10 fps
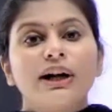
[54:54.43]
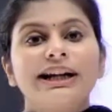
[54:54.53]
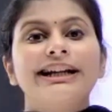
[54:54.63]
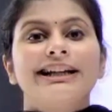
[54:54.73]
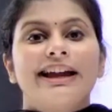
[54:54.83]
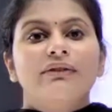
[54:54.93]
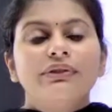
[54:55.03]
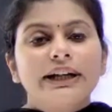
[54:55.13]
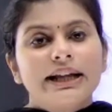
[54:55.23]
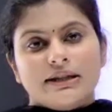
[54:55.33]
audit
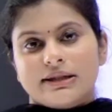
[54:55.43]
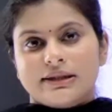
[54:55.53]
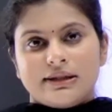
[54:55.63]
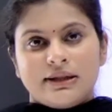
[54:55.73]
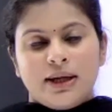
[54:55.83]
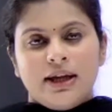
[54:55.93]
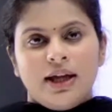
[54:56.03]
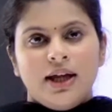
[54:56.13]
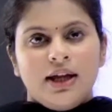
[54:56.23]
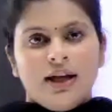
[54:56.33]
evidence.
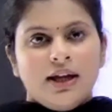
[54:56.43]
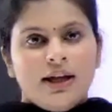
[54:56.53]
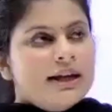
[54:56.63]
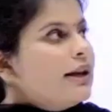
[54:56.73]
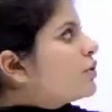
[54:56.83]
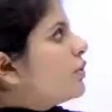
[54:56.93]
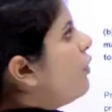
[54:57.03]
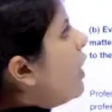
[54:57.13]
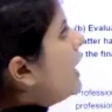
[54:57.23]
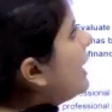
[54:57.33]
So
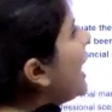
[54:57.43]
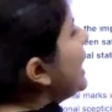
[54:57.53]
what